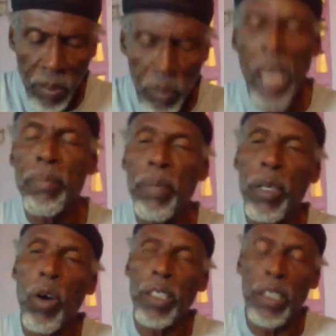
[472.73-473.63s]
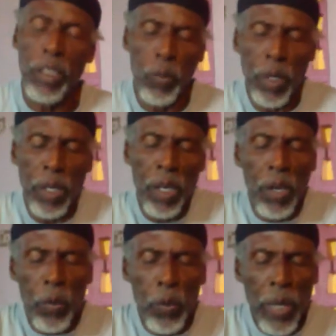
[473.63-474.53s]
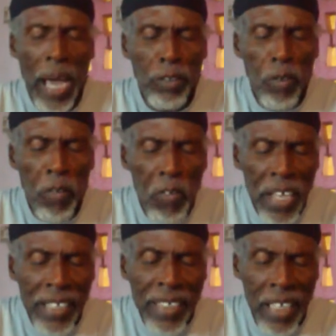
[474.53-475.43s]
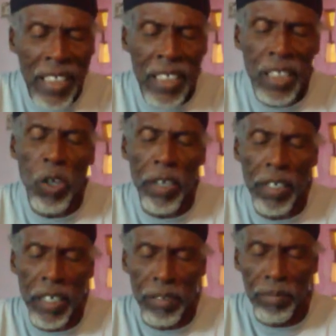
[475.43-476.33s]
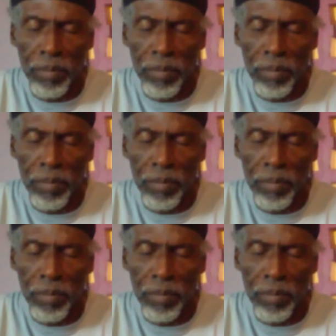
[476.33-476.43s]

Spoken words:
Right, because we had 3 6s down here.